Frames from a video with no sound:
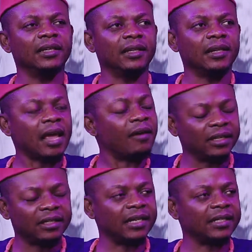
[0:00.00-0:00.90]
every
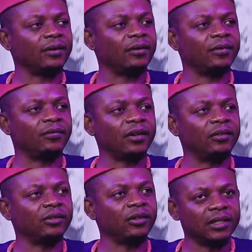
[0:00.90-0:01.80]
state of the
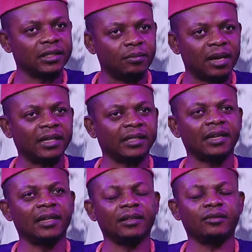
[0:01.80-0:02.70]
federation, it mm. is mandated
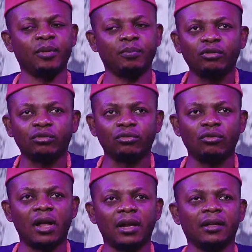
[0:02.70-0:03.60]
that people should go
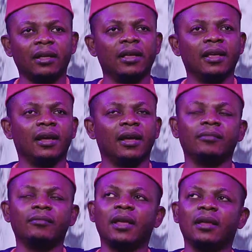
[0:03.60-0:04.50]
and,
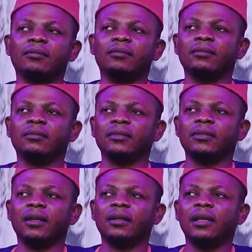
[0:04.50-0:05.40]
um, uh,
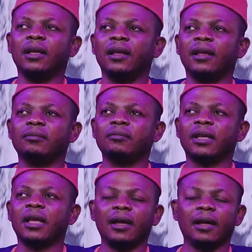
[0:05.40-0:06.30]
and uh,
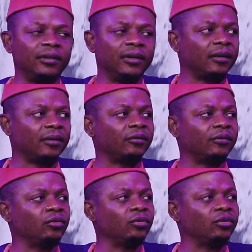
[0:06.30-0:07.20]
carry out their
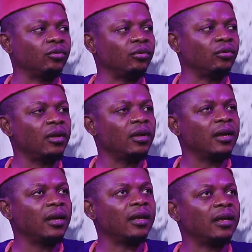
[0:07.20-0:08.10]
social,
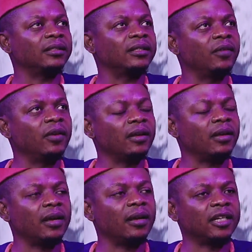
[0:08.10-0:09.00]
uh, civic
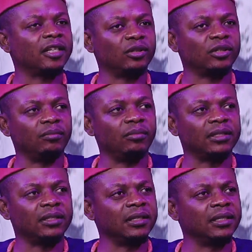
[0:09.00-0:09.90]
uh,
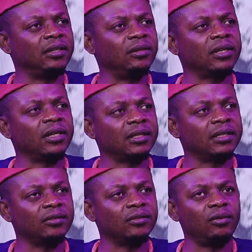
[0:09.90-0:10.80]
responsibility. In those
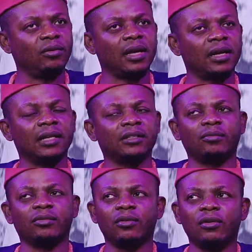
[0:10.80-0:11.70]
cases, you know that there's
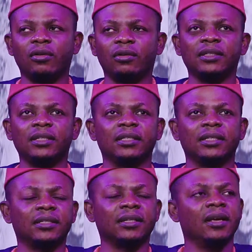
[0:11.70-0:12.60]
something going on in the
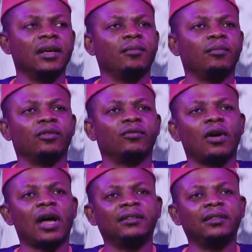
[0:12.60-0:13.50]
state. Mm. But
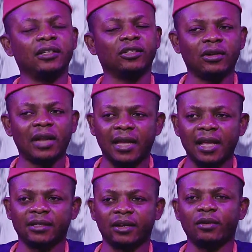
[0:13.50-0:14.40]
for agitation, like
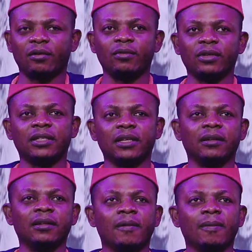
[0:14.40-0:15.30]
Ken what we say,
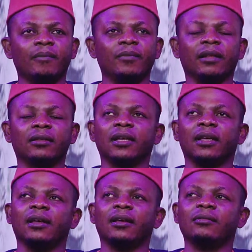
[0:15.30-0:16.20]
that
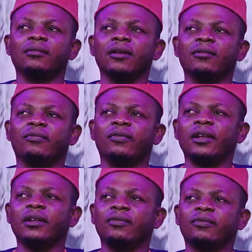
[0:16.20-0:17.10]
uh, the, free,
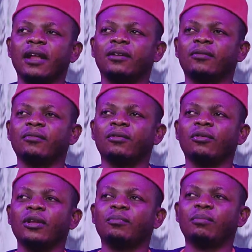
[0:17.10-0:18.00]
the fight of the
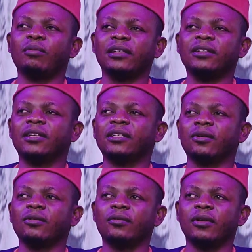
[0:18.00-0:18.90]
Ogoni people,
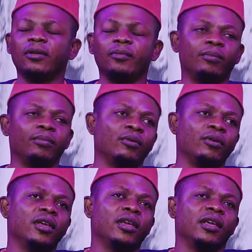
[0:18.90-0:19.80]
agitation of the Ogoni people,
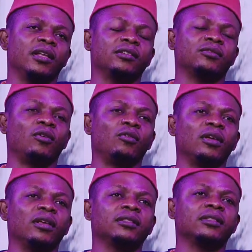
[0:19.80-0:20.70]
it is
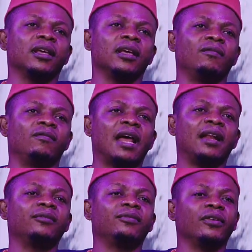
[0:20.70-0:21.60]
always a
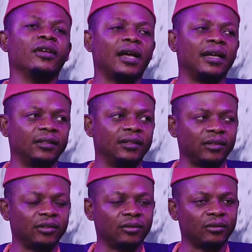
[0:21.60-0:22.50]
violent-free
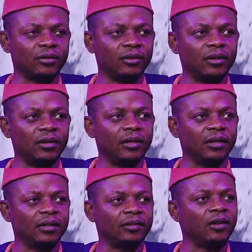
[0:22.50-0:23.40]
agitations.
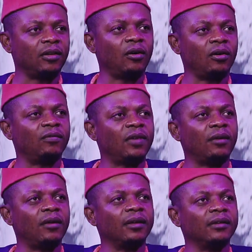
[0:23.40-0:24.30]
It's a
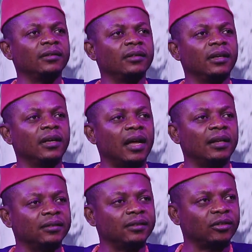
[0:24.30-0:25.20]
non-violent
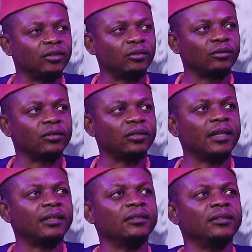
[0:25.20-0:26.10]
agitations
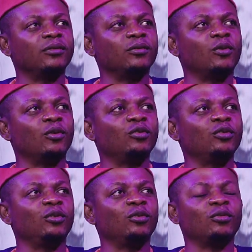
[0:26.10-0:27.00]
that you
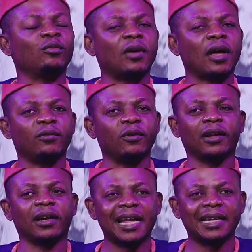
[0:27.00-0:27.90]
continue to fight for
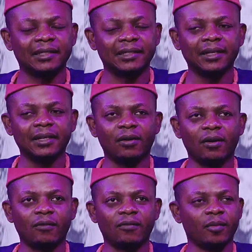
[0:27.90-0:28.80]
the right
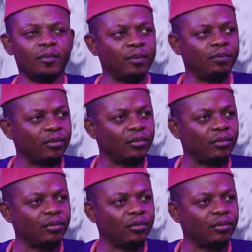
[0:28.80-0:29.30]
of the people.